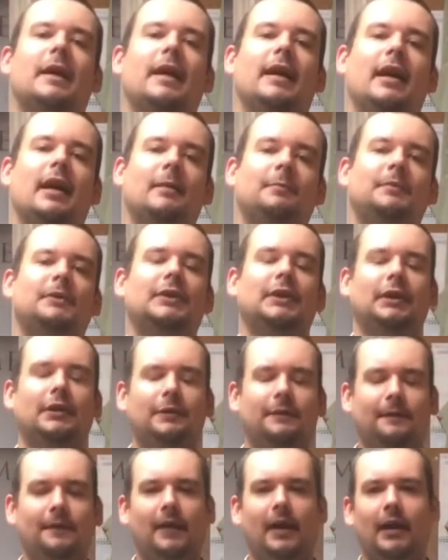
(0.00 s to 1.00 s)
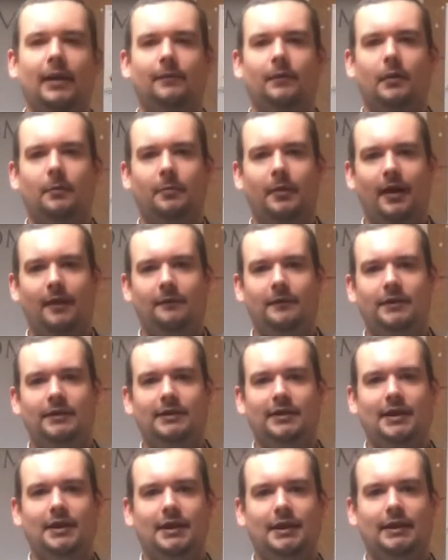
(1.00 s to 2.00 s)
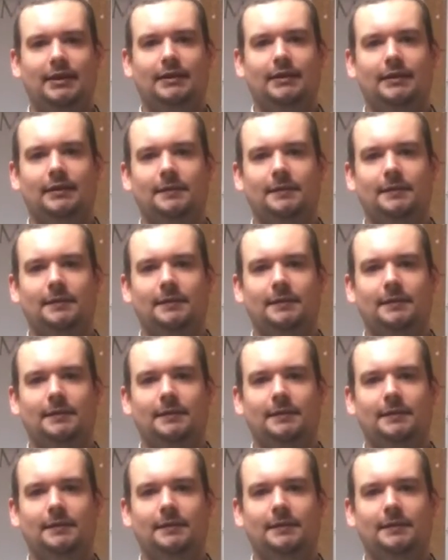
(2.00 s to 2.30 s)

absolute favourite breakfast dishes,